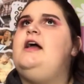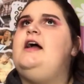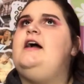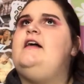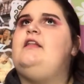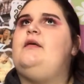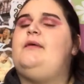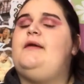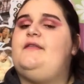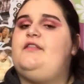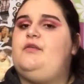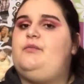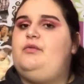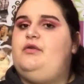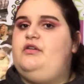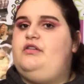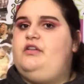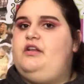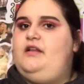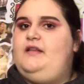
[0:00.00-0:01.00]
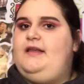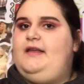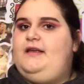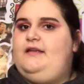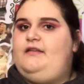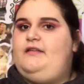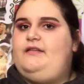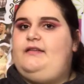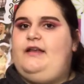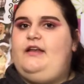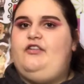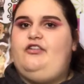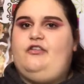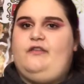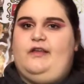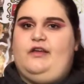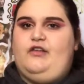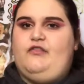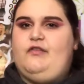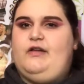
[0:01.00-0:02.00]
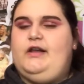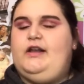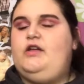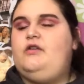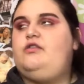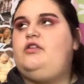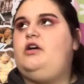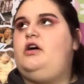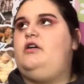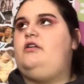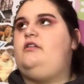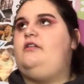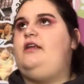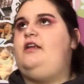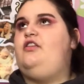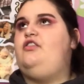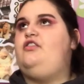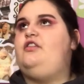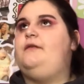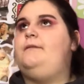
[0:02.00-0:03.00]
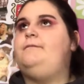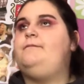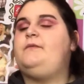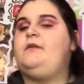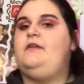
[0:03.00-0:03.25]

And then we have this person in like a station, like a radio talk station,